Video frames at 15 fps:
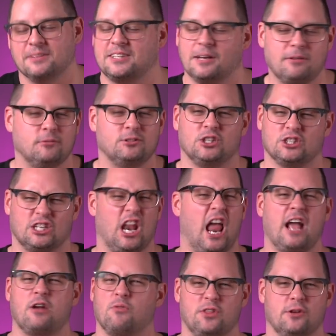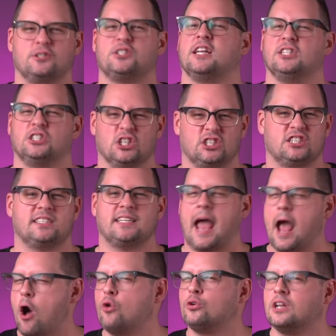but sometimes you just like when those things just
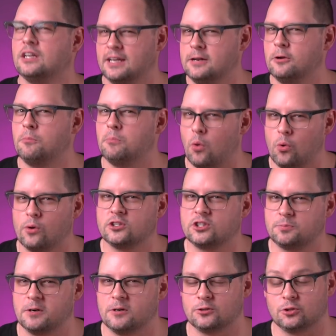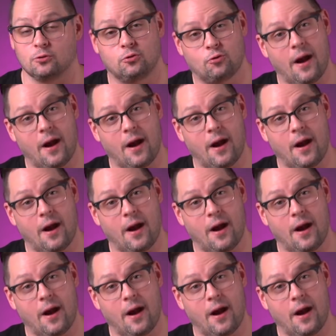sound a little more spiritual.